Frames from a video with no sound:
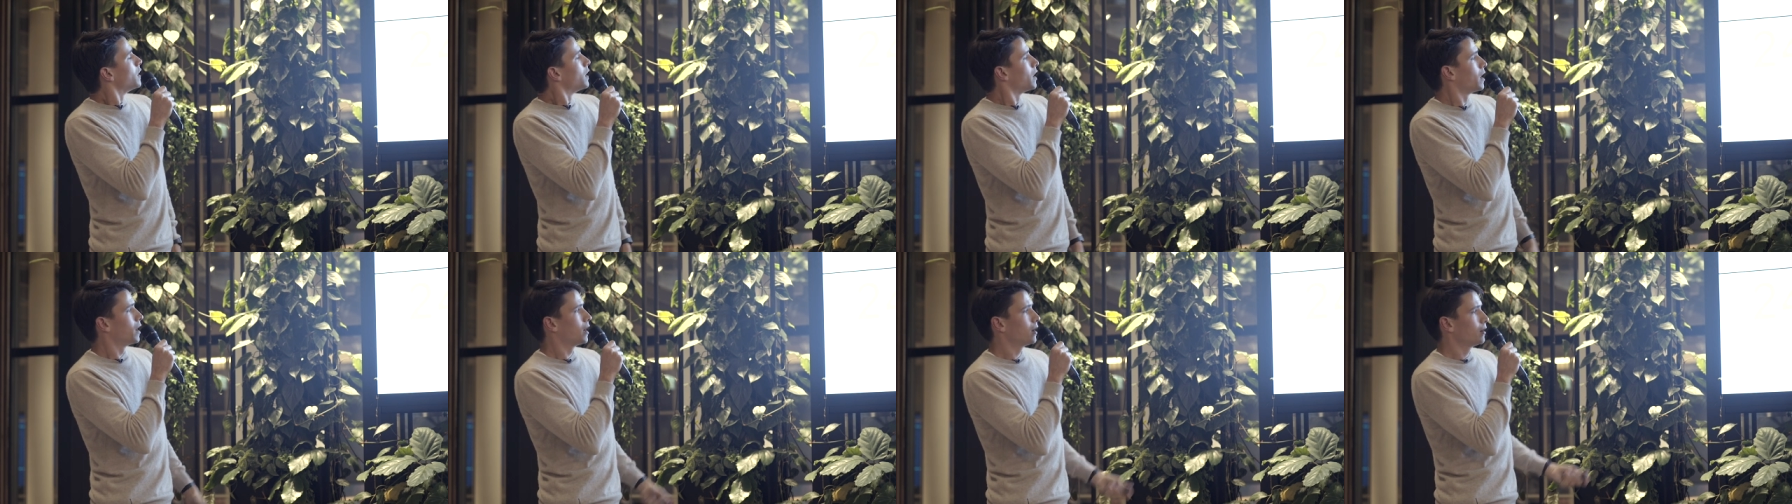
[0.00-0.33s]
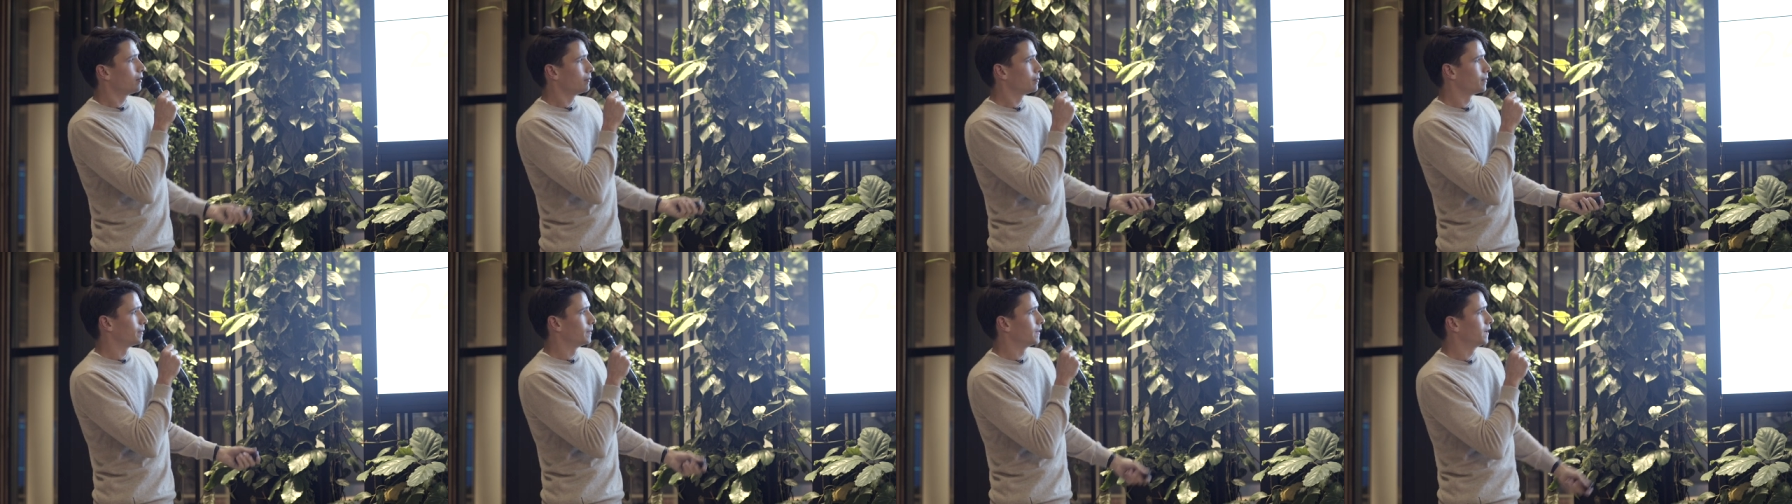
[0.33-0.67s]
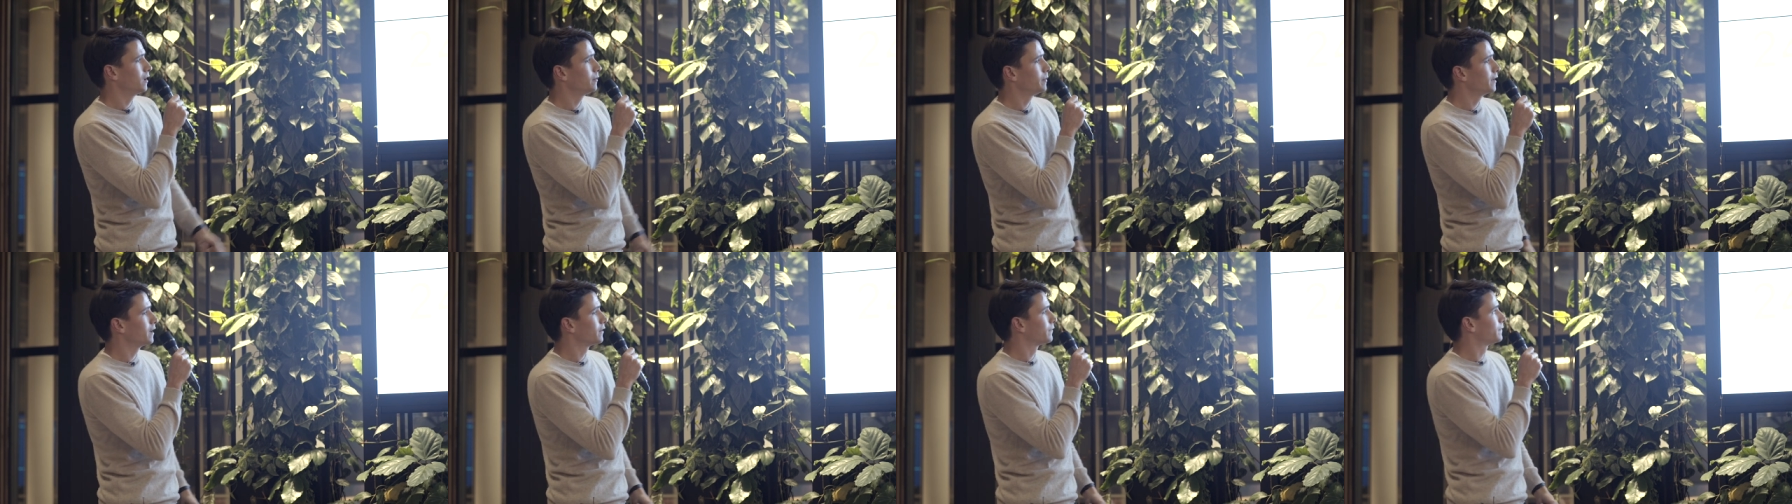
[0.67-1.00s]
A um,
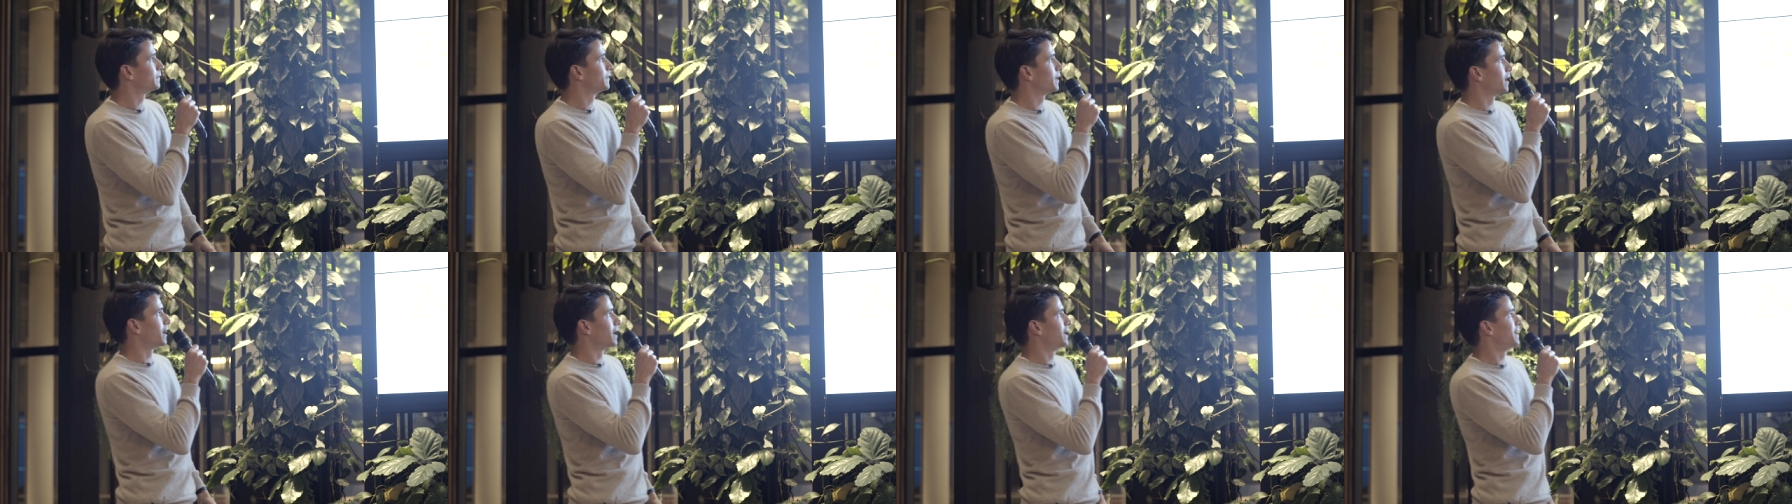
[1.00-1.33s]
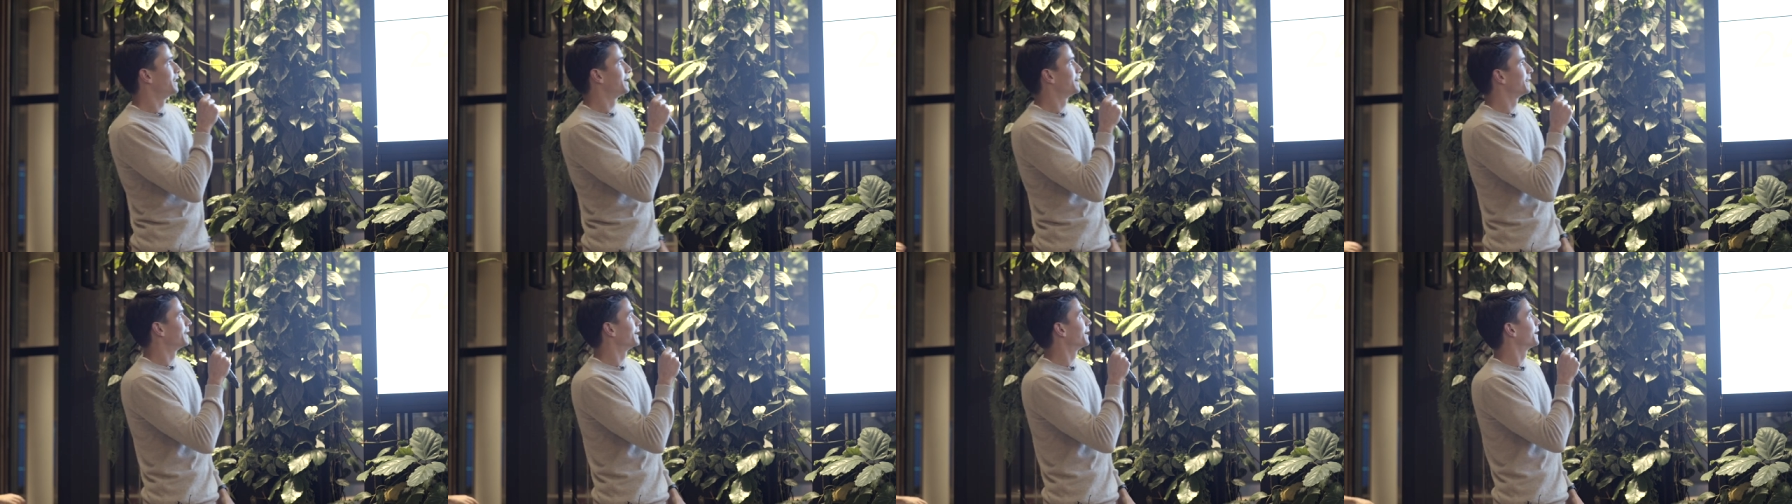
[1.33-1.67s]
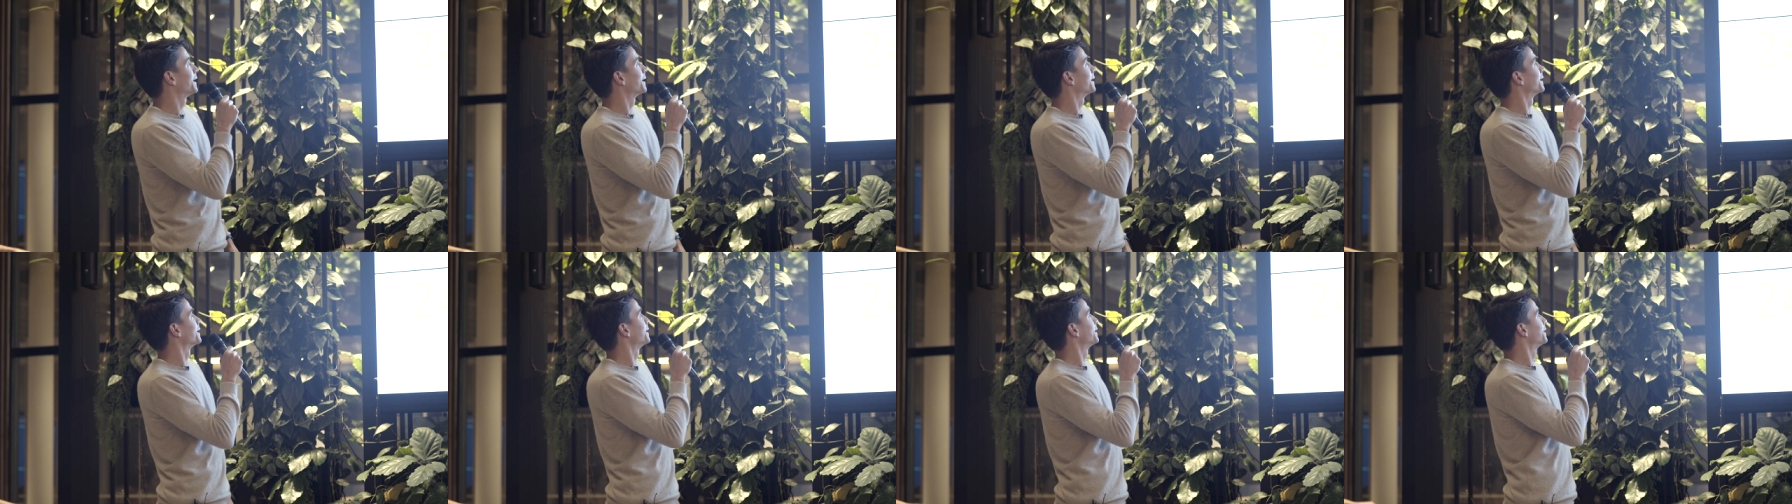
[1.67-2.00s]
little bit of uh,
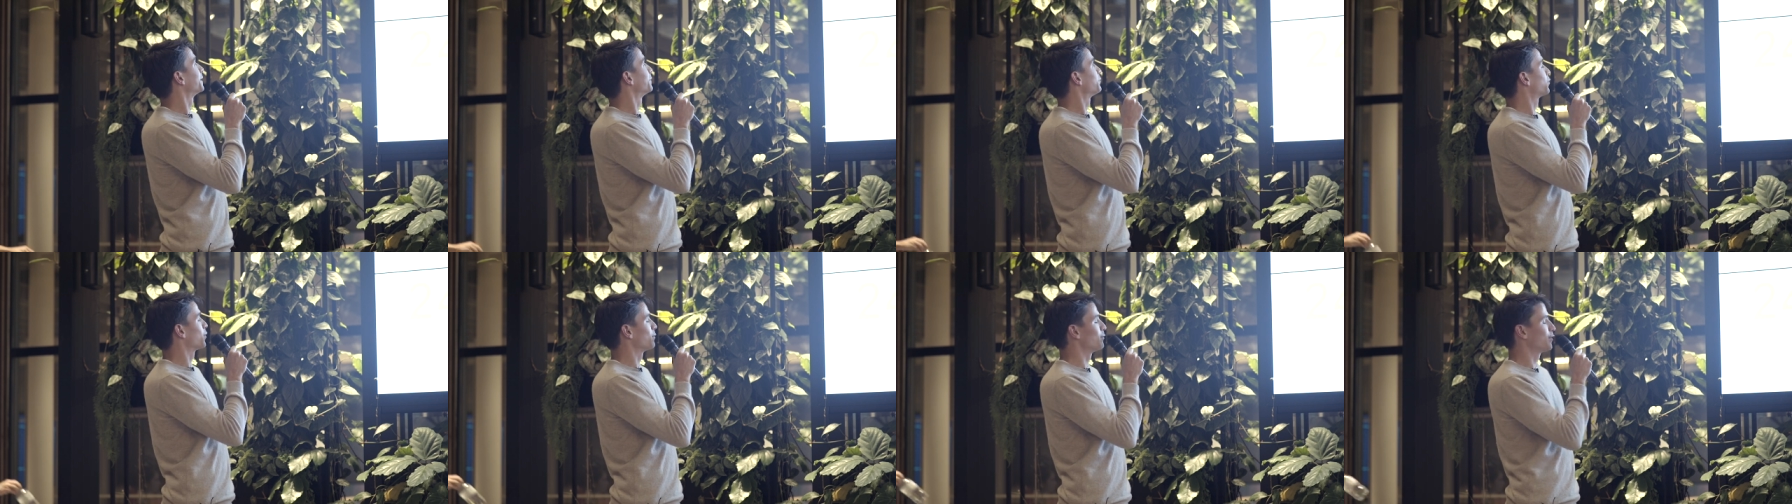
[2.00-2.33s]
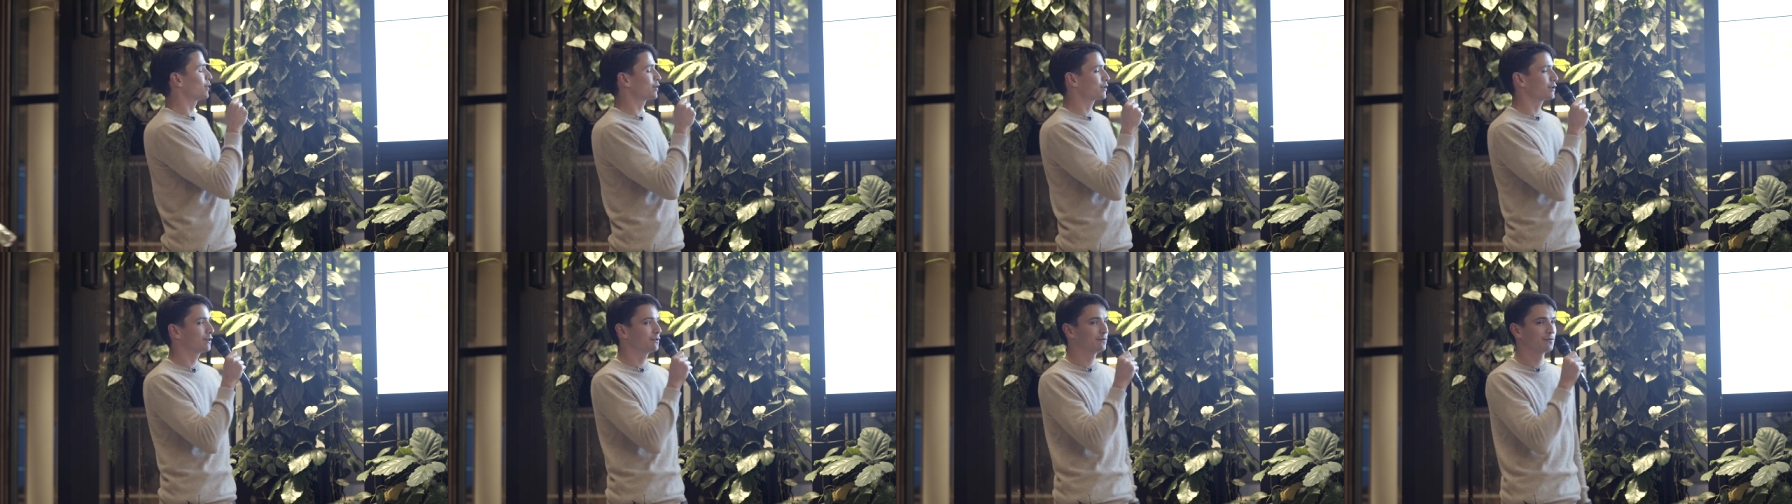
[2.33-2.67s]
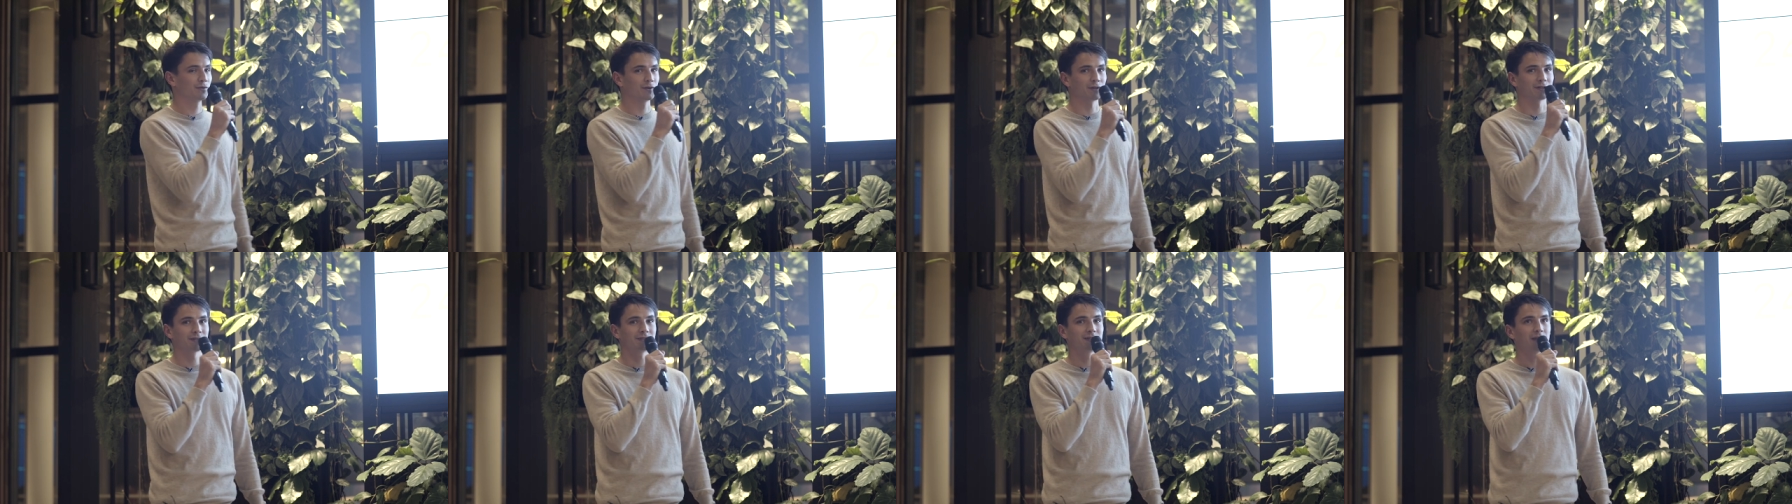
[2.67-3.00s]
uh, promotion
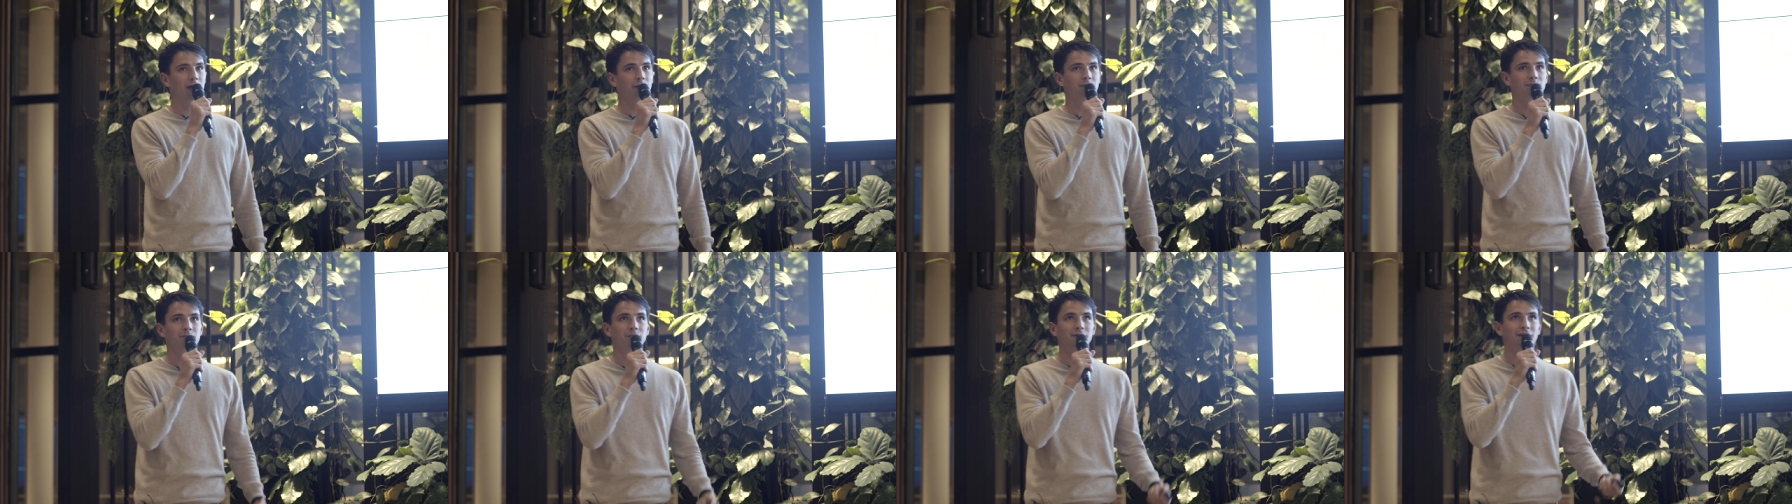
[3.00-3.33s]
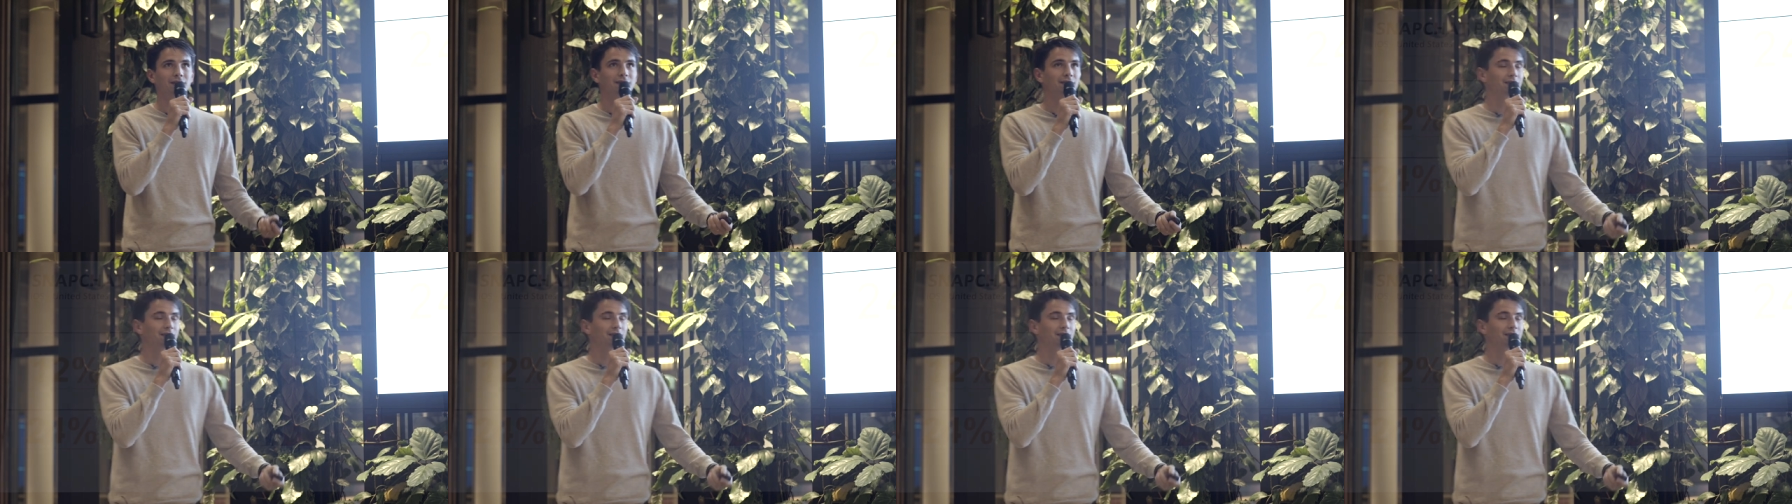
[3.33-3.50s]
for Snap, but